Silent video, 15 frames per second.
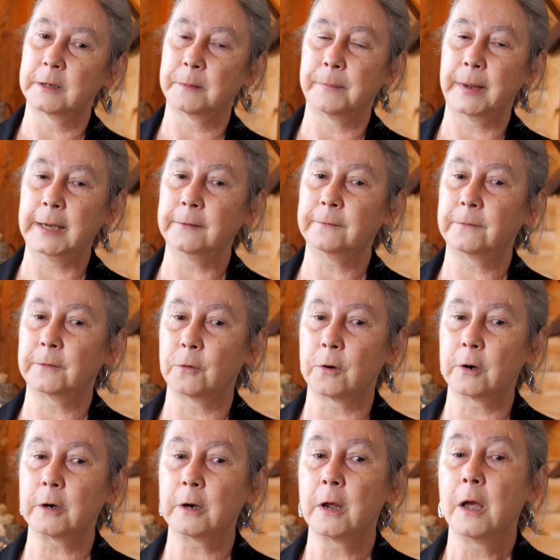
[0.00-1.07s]
the main
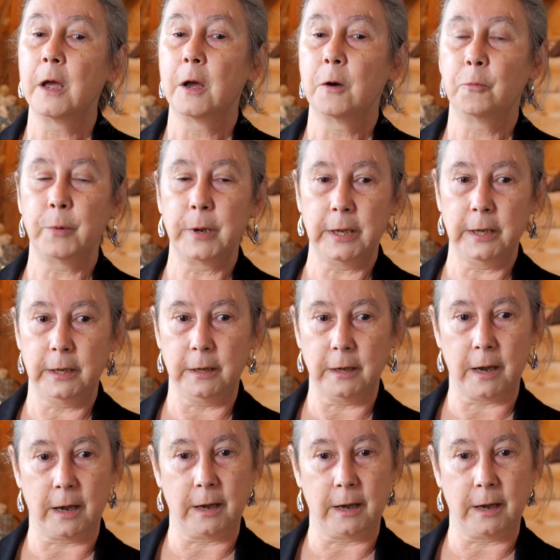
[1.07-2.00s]
floor, we